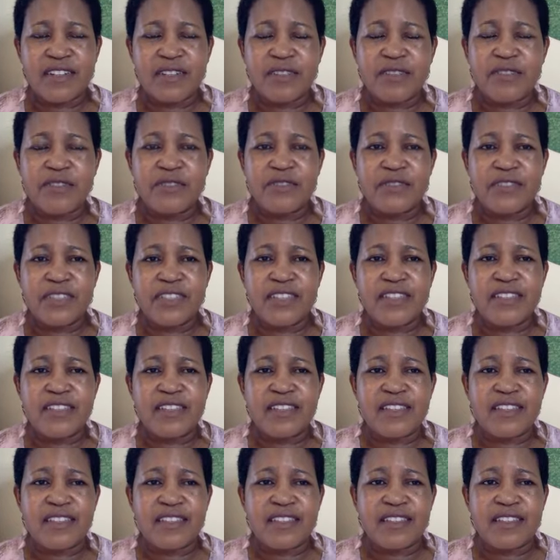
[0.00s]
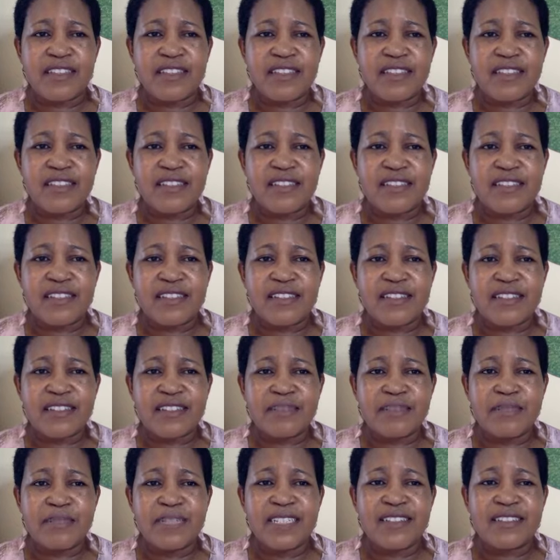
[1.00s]
Our fears are the things that
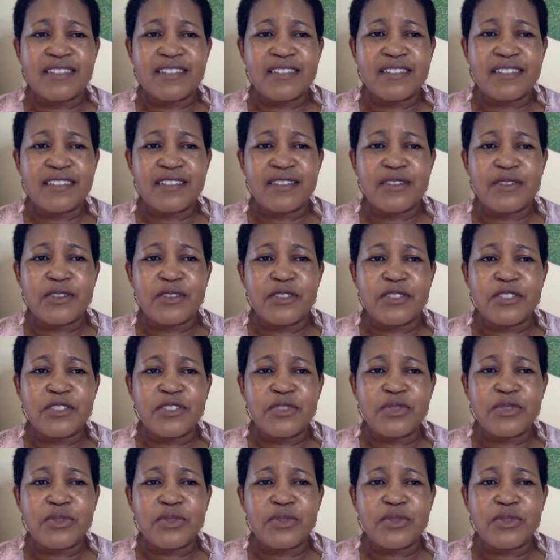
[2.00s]
makes us not